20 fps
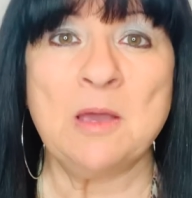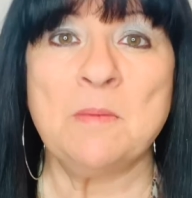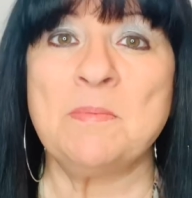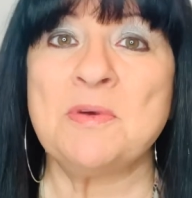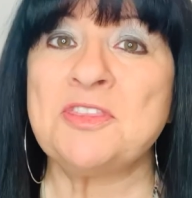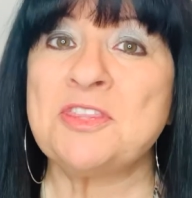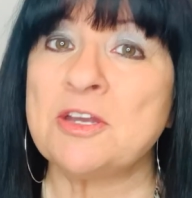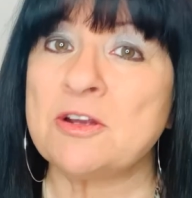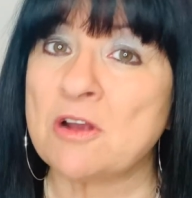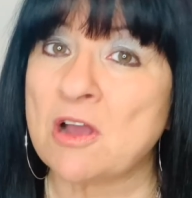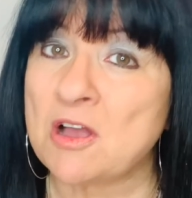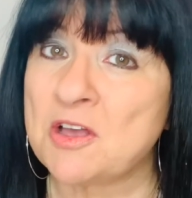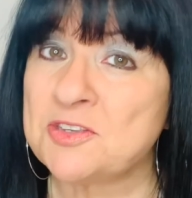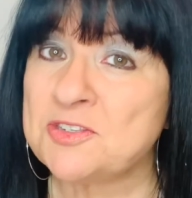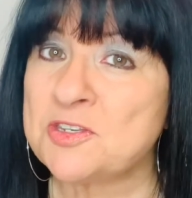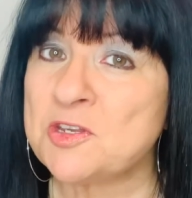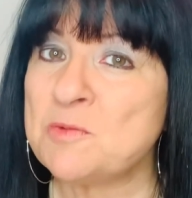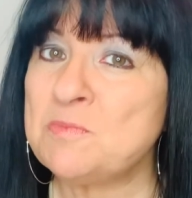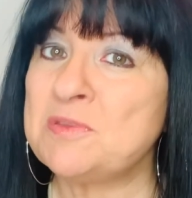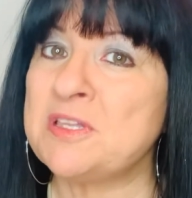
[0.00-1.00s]
but they're
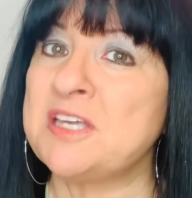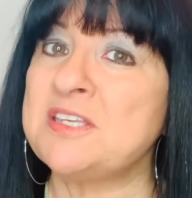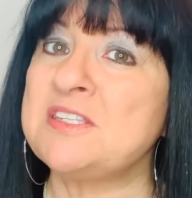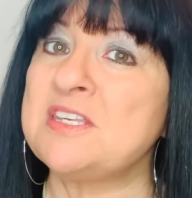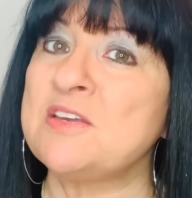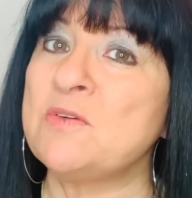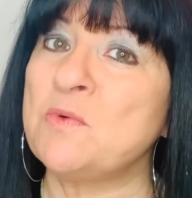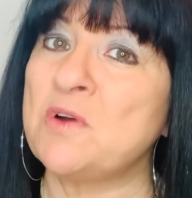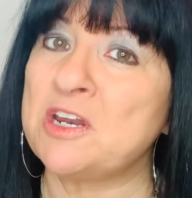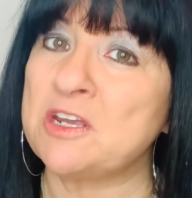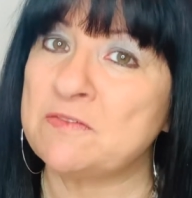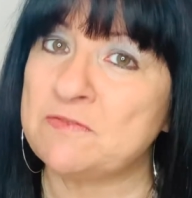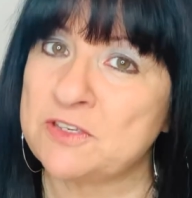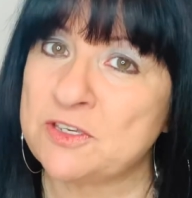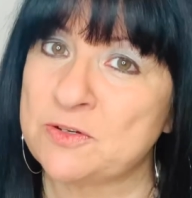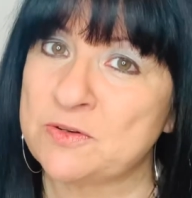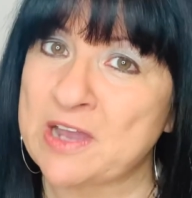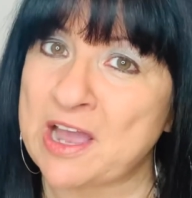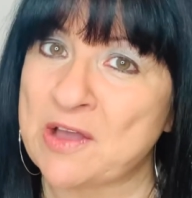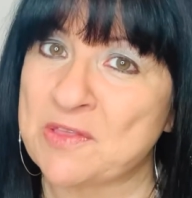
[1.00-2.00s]
also blessing one of
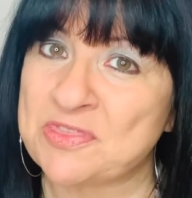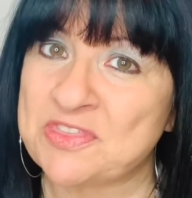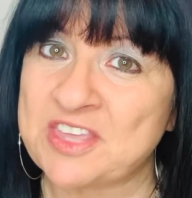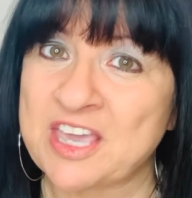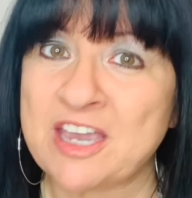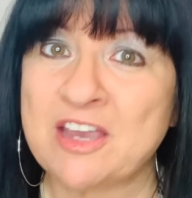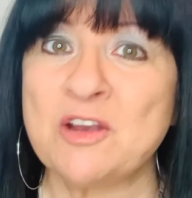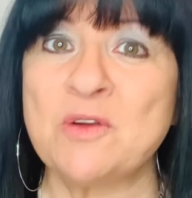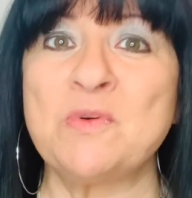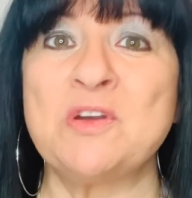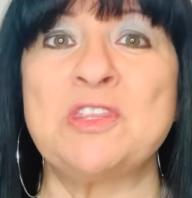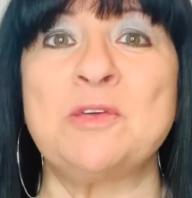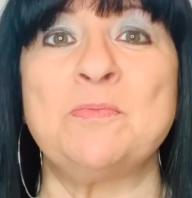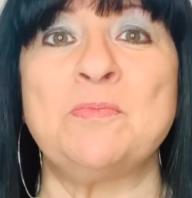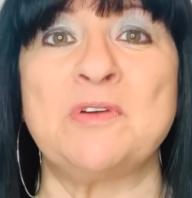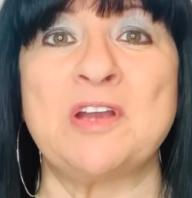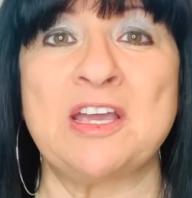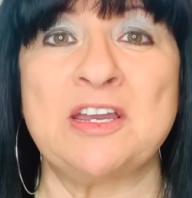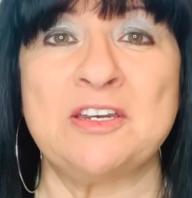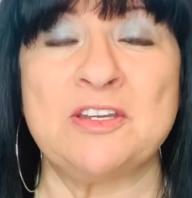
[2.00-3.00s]
you out there with a
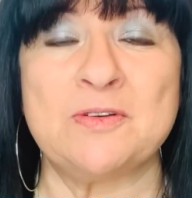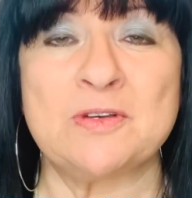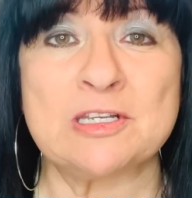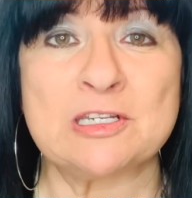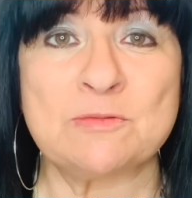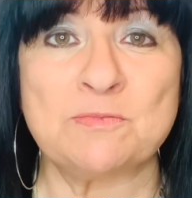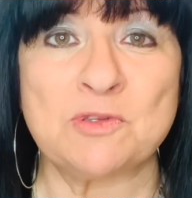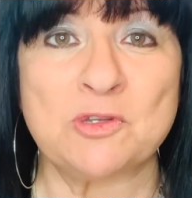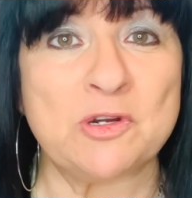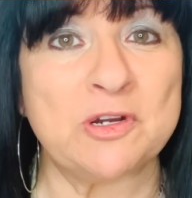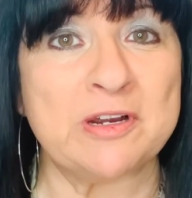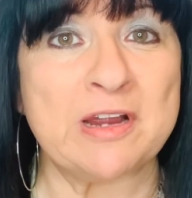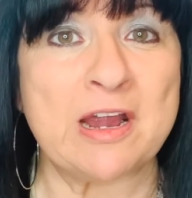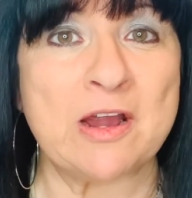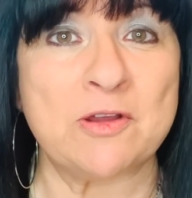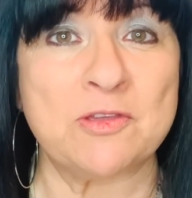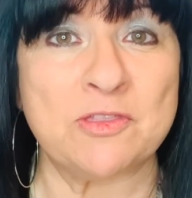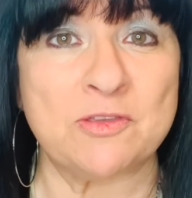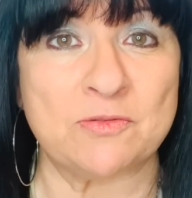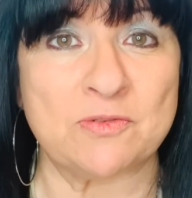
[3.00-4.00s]
brand new Explore
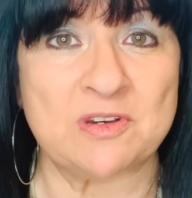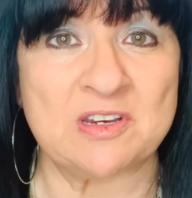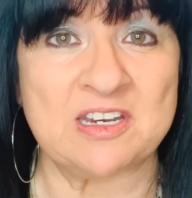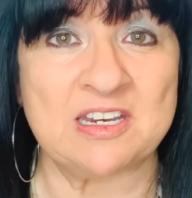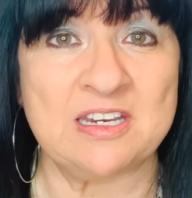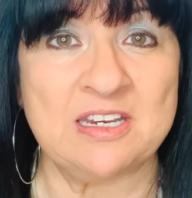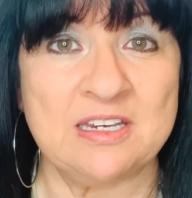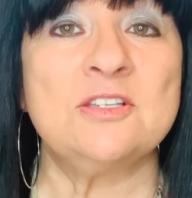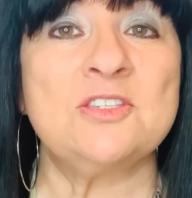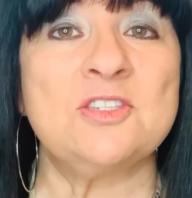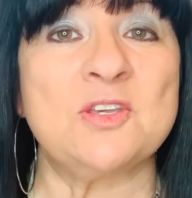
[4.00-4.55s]
Air three.